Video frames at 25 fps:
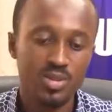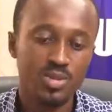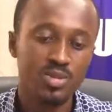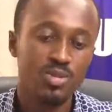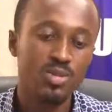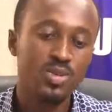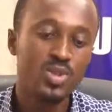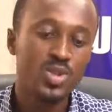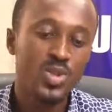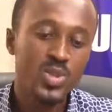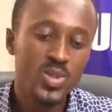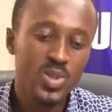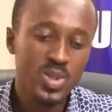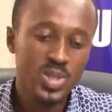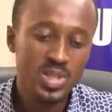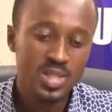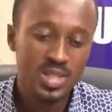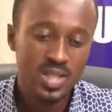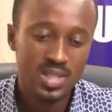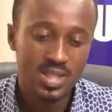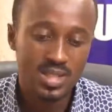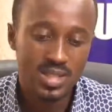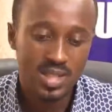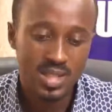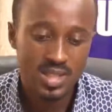We'll use
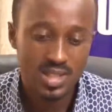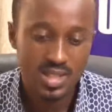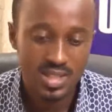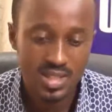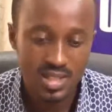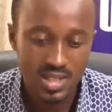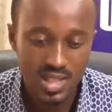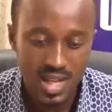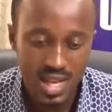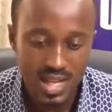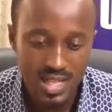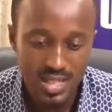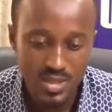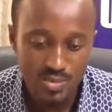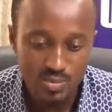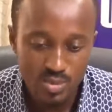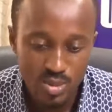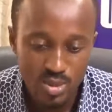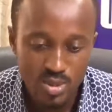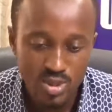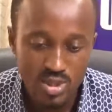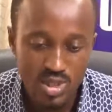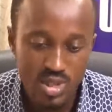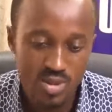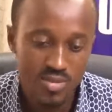this session as
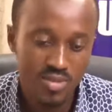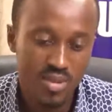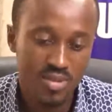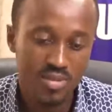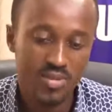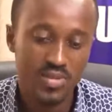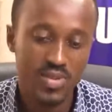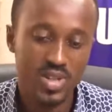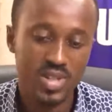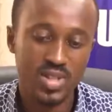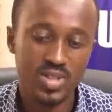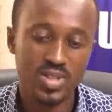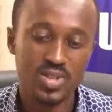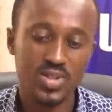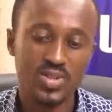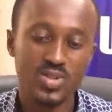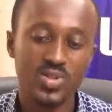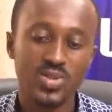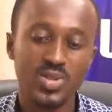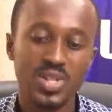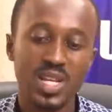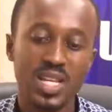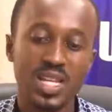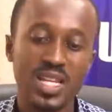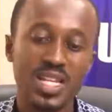both a reference
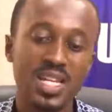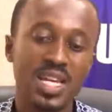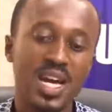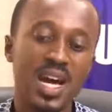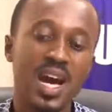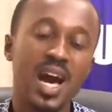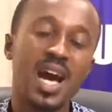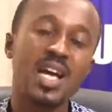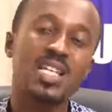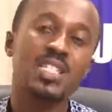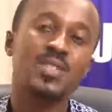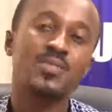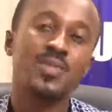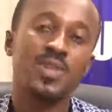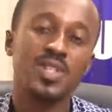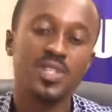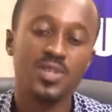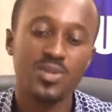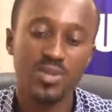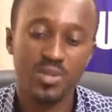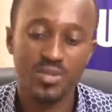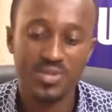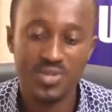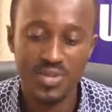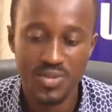to the legal aspects
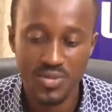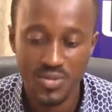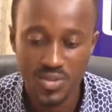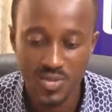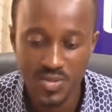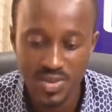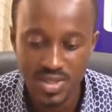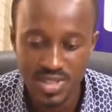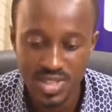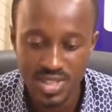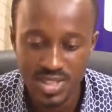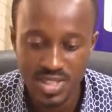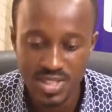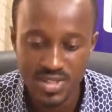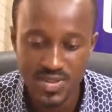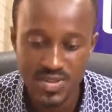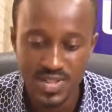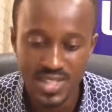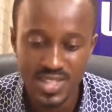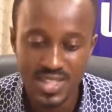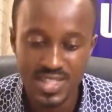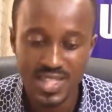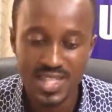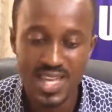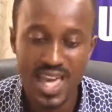of information
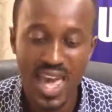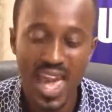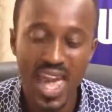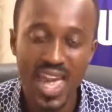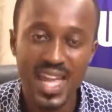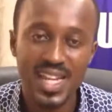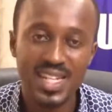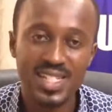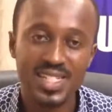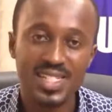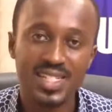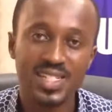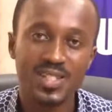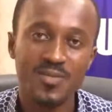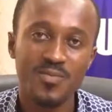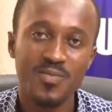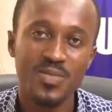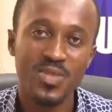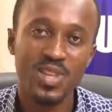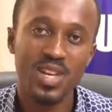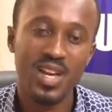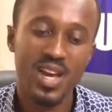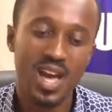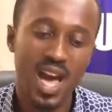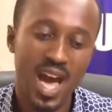security and
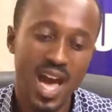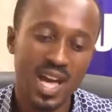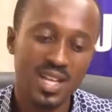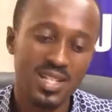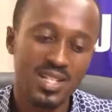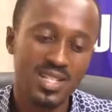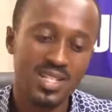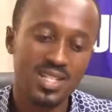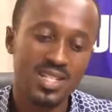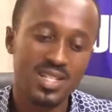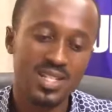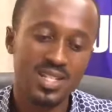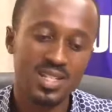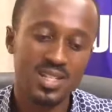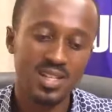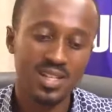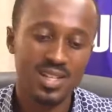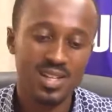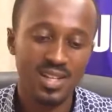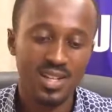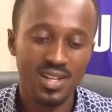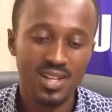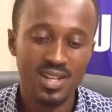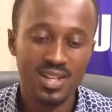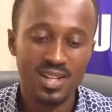as
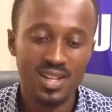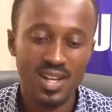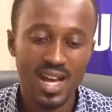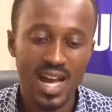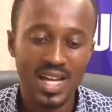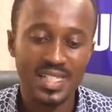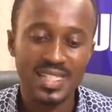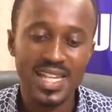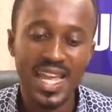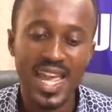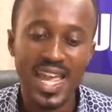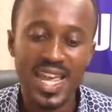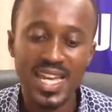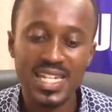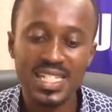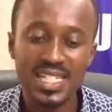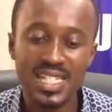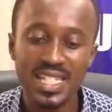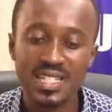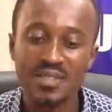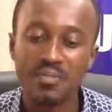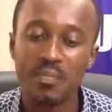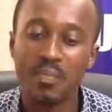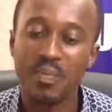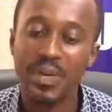an aid
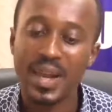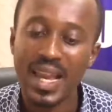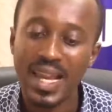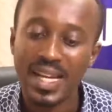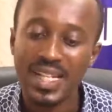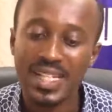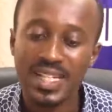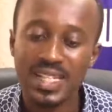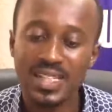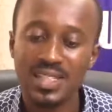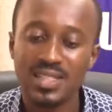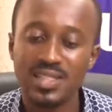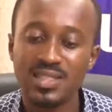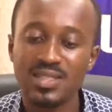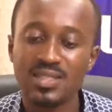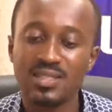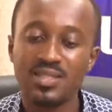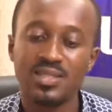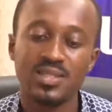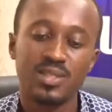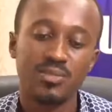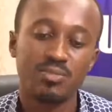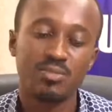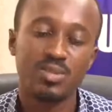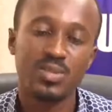in planning
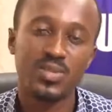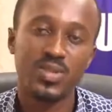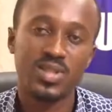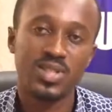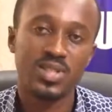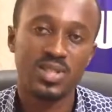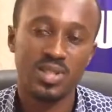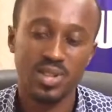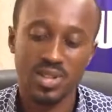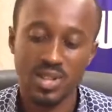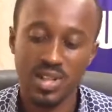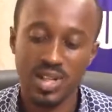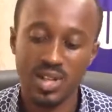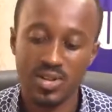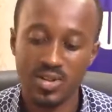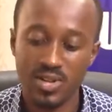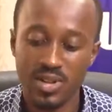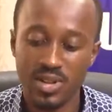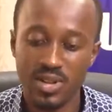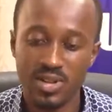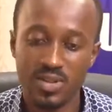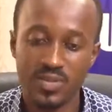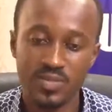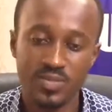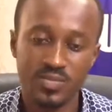a professional
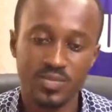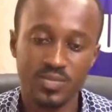career.